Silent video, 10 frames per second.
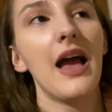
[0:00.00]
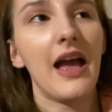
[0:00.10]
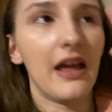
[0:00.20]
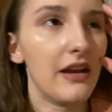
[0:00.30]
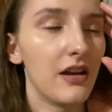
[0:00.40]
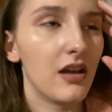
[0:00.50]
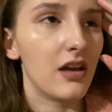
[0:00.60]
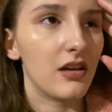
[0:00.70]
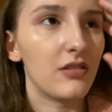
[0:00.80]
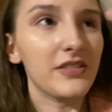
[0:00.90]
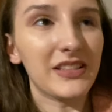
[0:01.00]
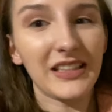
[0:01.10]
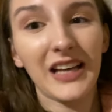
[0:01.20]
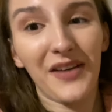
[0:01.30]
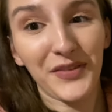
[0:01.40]
And
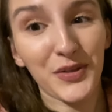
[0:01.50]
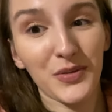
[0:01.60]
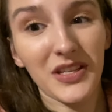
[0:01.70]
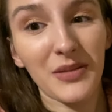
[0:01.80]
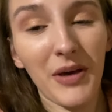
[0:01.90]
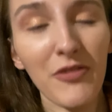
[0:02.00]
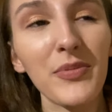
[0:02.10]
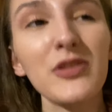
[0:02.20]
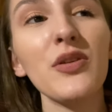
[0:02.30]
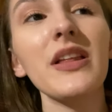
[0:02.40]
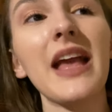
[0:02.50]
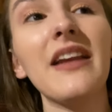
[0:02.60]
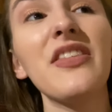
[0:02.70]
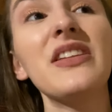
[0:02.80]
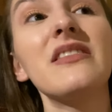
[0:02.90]
obviously having to go to the bathroom, but it's not like
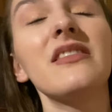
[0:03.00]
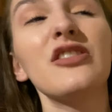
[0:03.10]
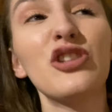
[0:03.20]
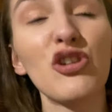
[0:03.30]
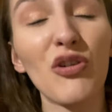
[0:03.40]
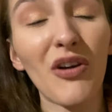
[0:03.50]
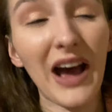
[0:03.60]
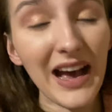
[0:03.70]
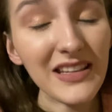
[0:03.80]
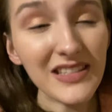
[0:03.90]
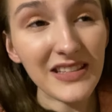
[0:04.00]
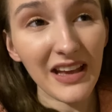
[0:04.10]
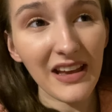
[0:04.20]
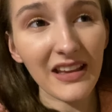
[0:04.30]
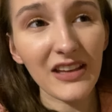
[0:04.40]
anything
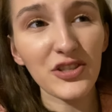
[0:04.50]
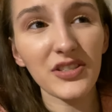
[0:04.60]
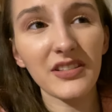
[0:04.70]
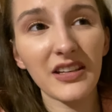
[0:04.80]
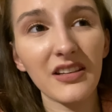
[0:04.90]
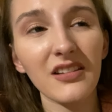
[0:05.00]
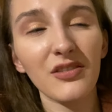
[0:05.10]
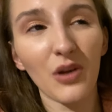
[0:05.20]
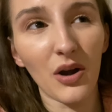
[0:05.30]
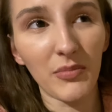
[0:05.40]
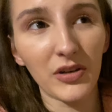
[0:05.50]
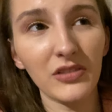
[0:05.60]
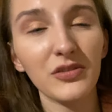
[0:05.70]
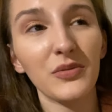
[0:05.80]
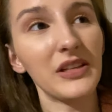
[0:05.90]
drastic, it's just like normal,
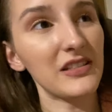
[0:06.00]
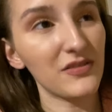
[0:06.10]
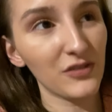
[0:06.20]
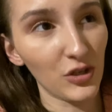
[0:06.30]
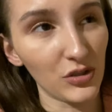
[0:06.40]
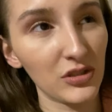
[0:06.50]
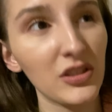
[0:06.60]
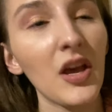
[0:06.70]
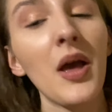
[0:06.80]
so that's good.